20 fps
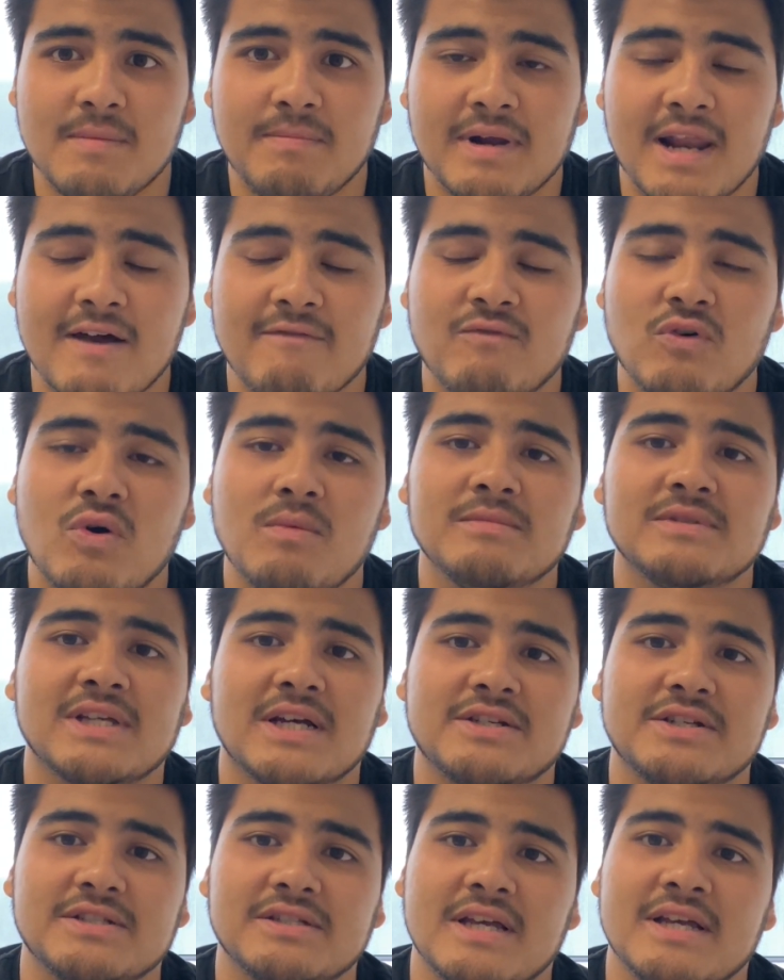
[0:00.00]
platforms
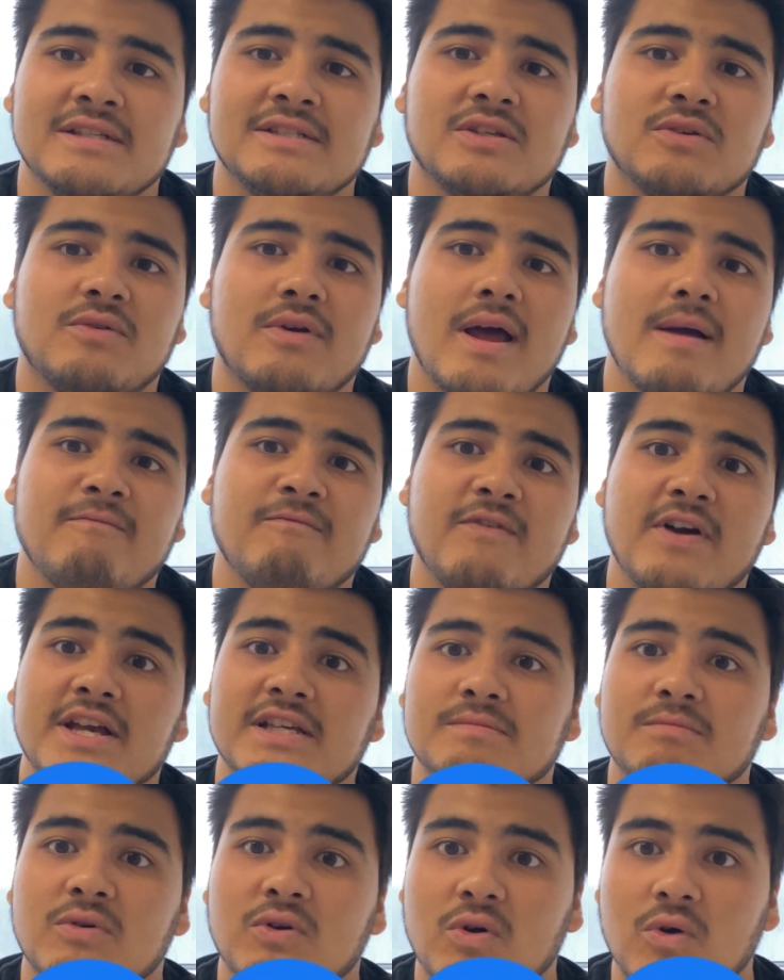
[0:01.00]
such as Instagram,
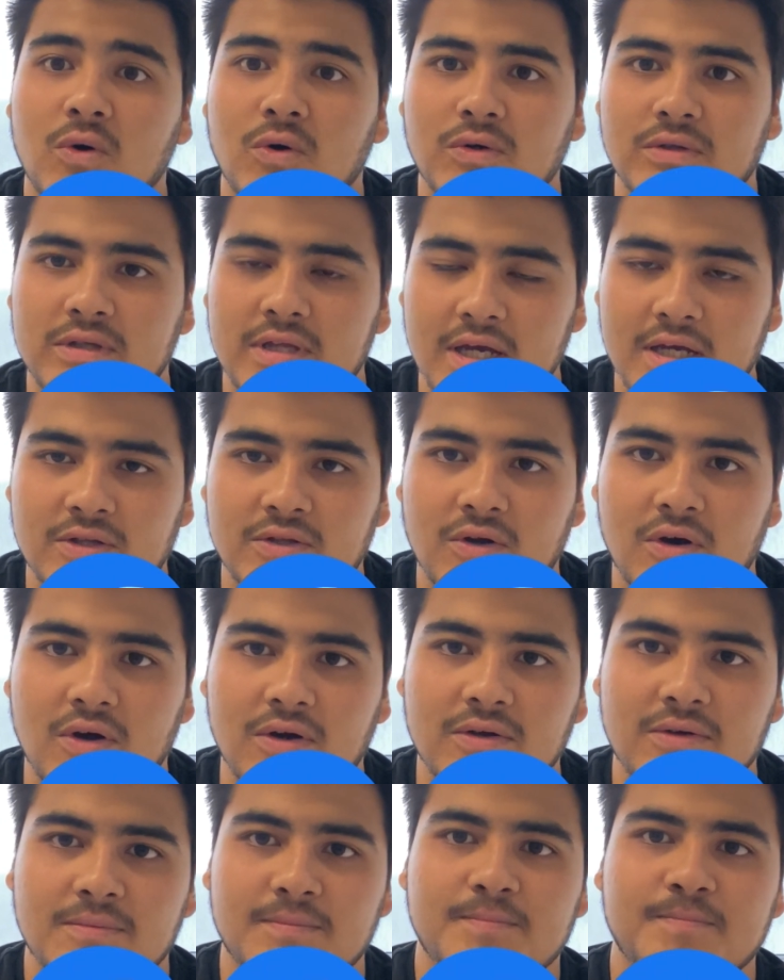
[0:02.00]
Facebook, or
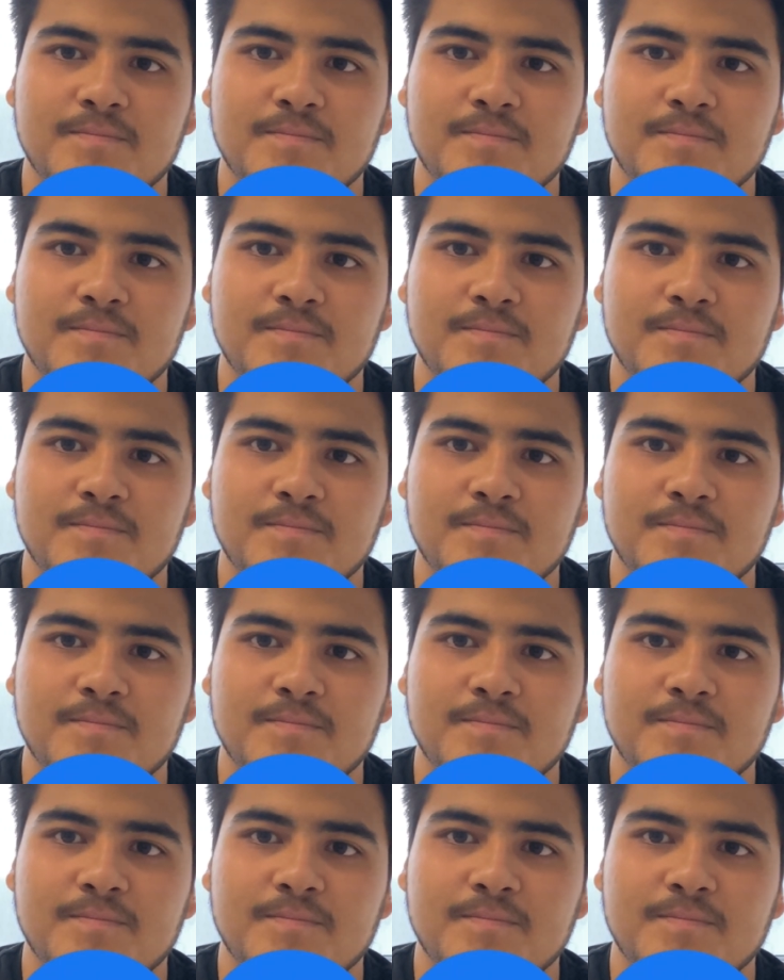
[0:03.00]
TikTok.